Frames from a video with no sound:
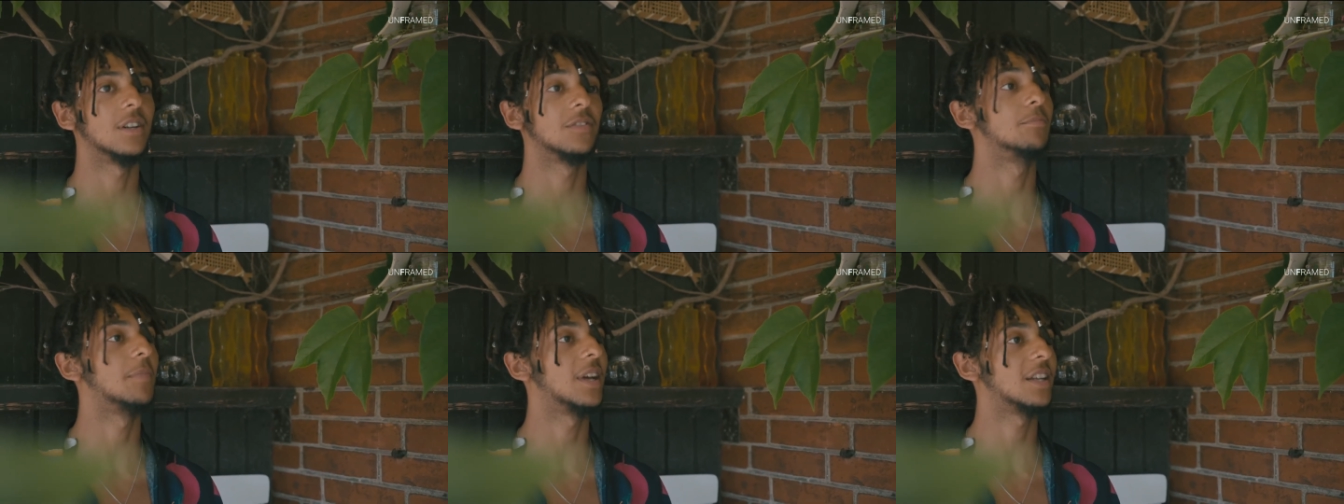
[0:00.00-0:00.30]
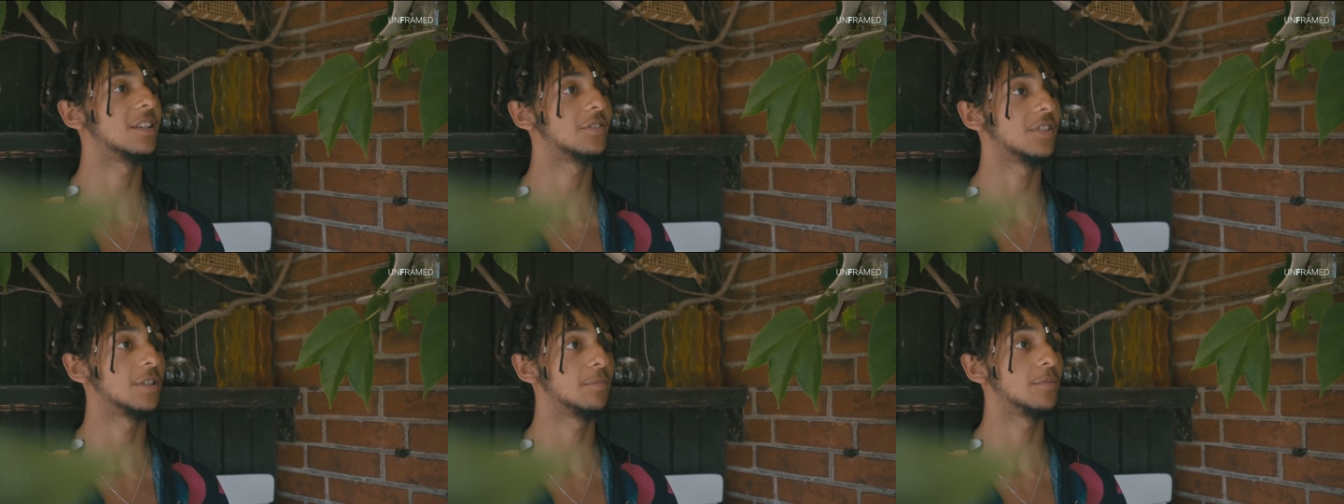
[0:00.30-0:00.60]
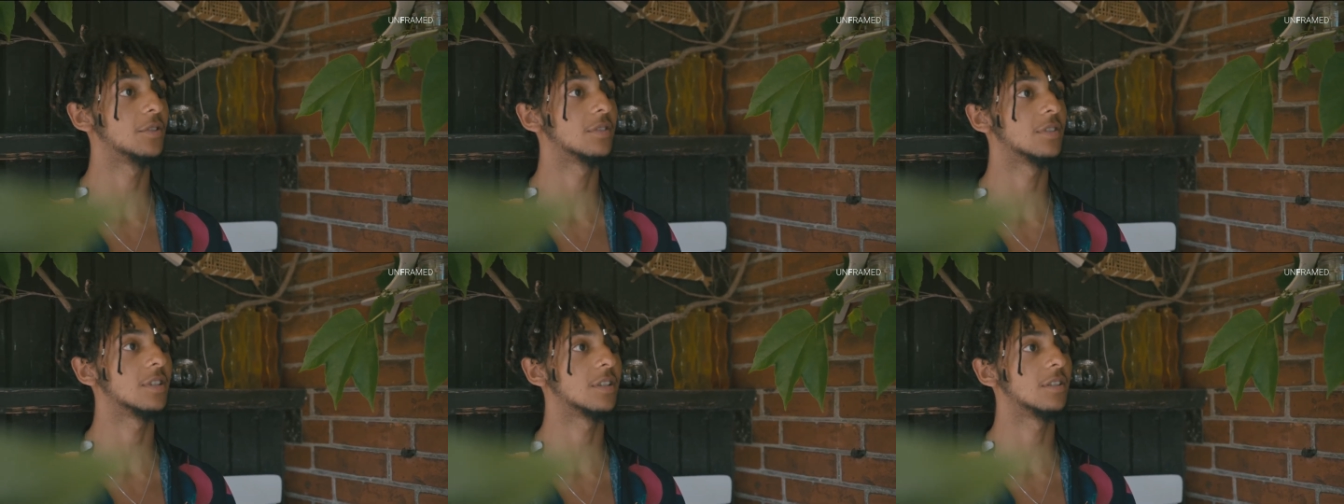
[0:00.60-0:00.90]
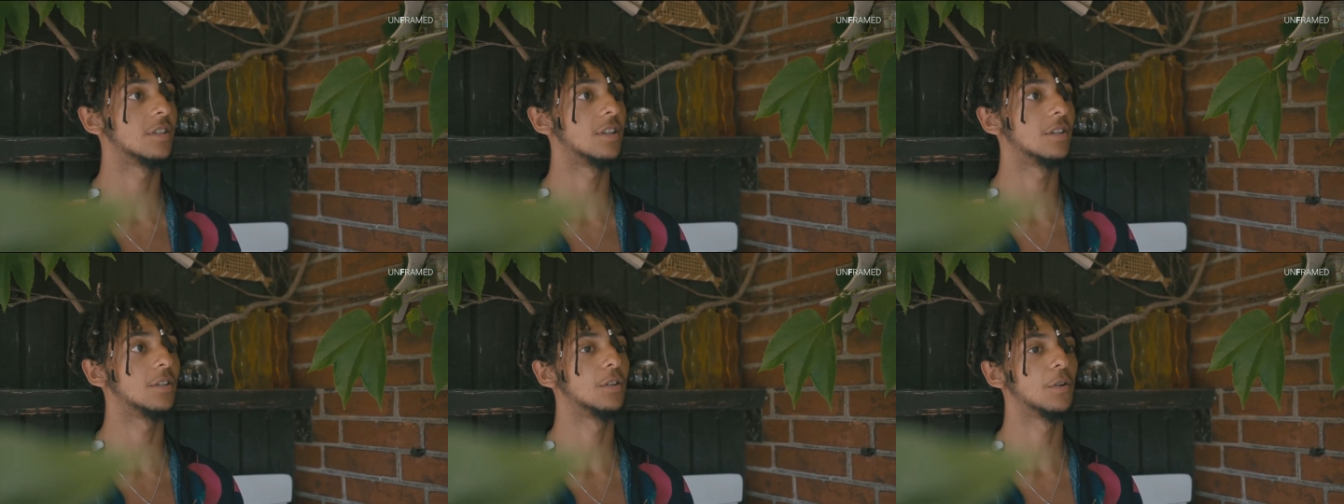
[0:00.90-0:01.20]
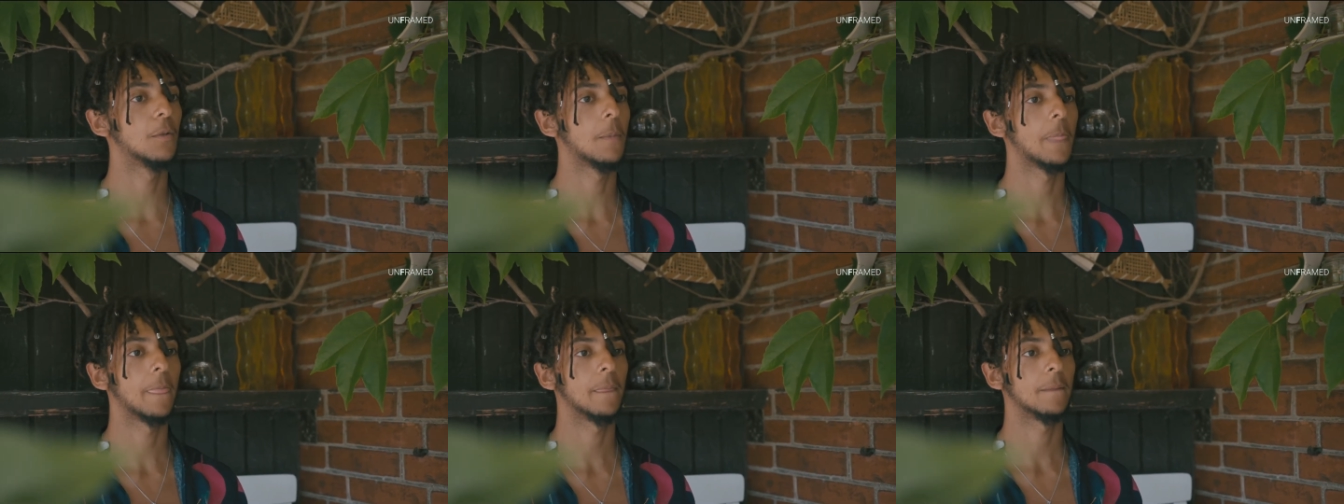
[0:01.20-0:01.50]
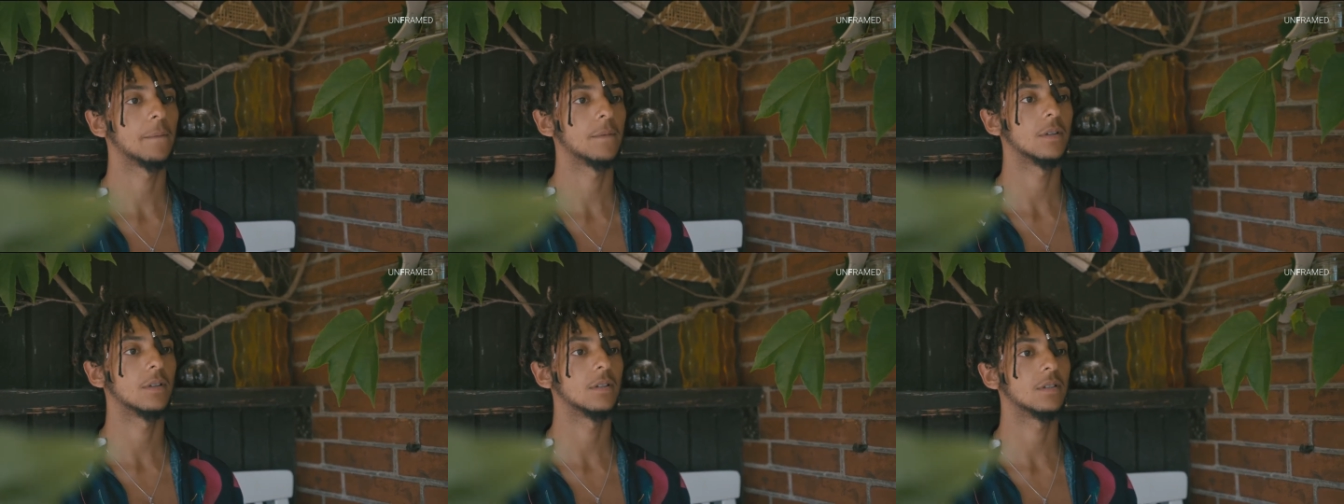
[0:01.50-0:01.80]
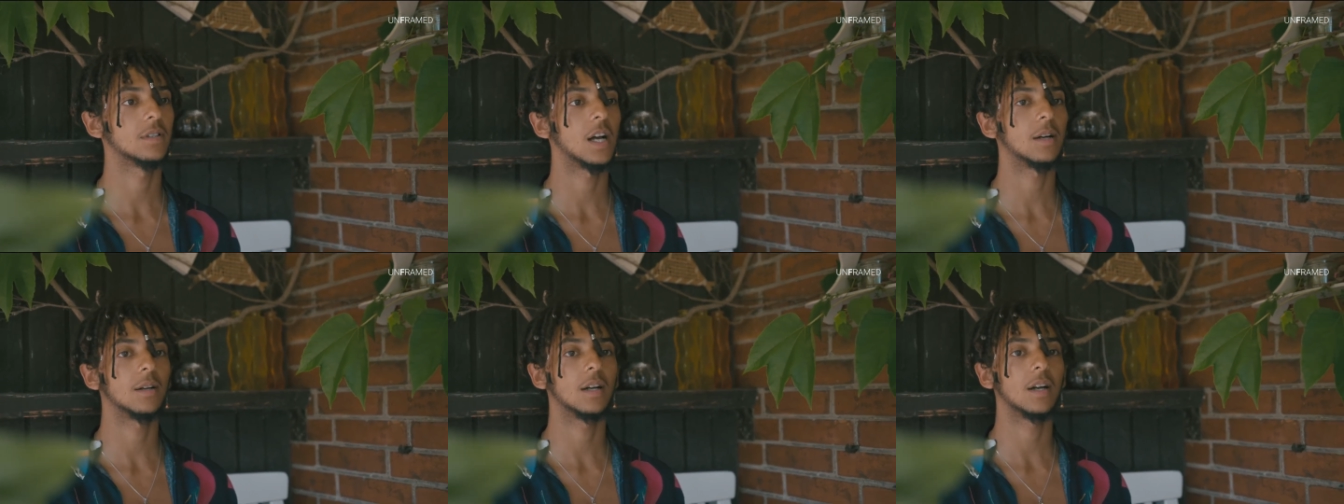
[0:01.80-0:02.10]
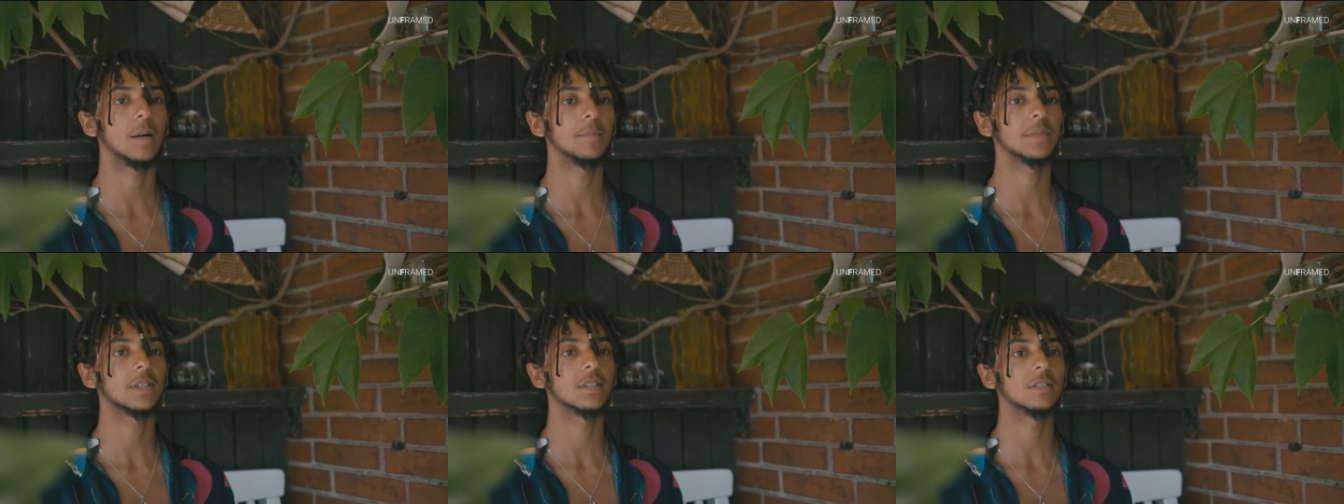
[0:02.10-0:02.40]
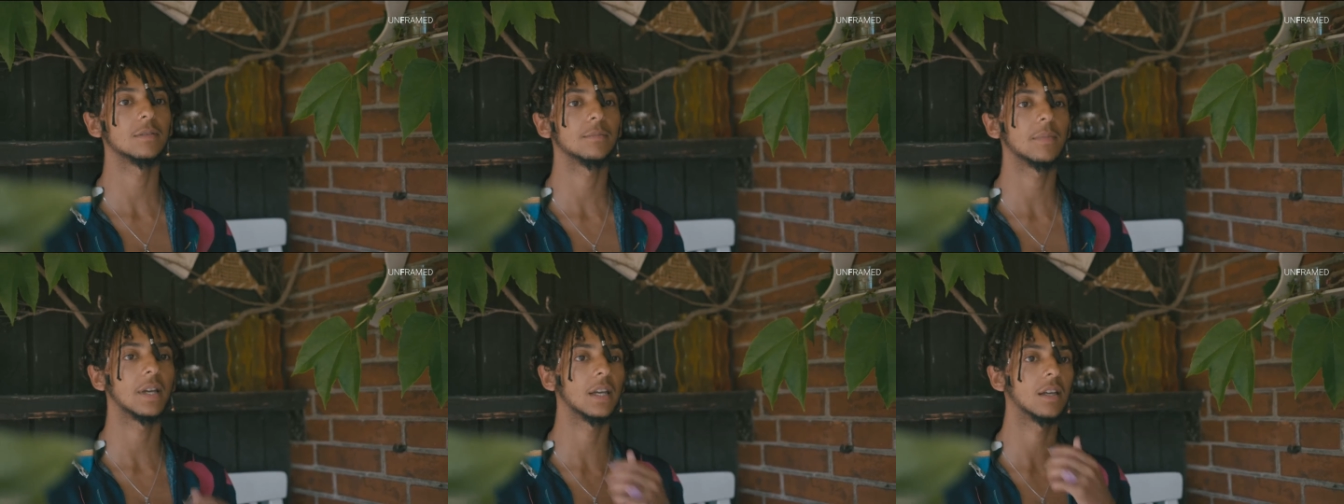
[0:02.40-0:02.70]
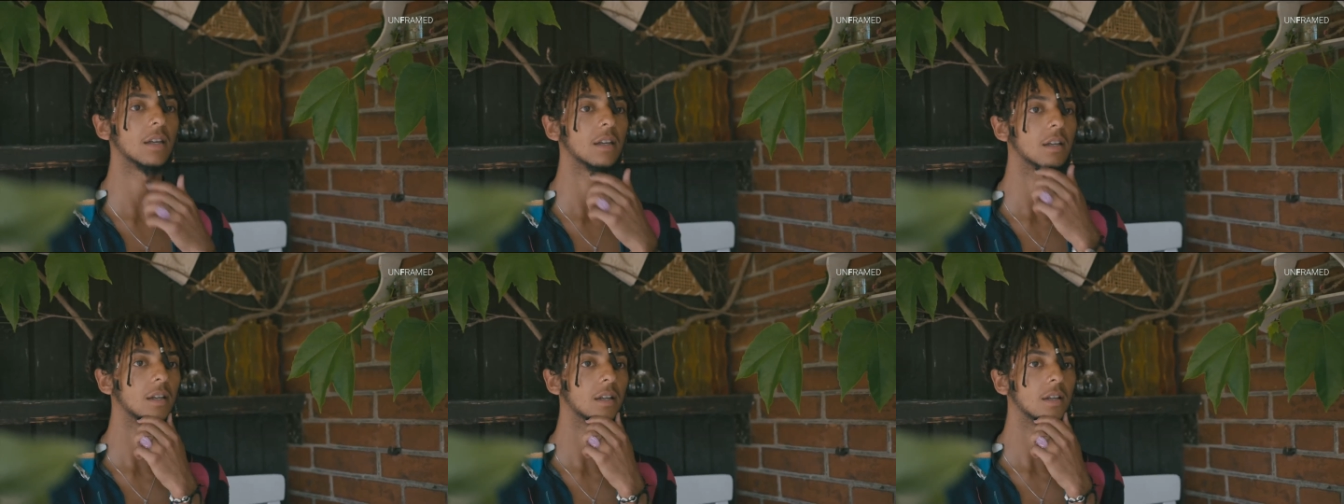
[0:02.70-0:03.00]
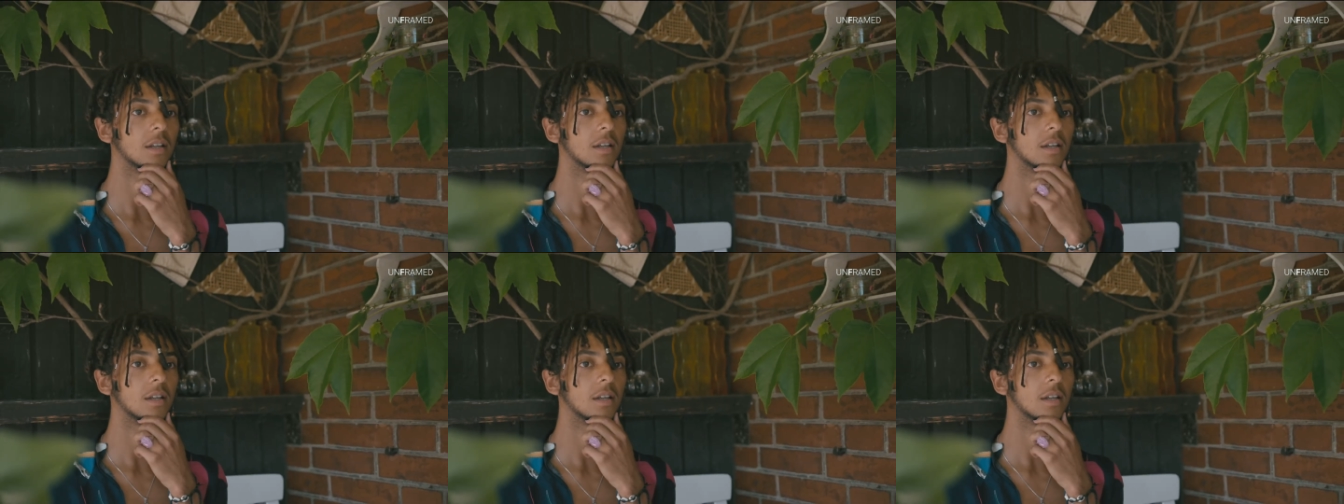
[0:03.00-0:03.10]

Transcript: mainstream music, you know. So I'm still make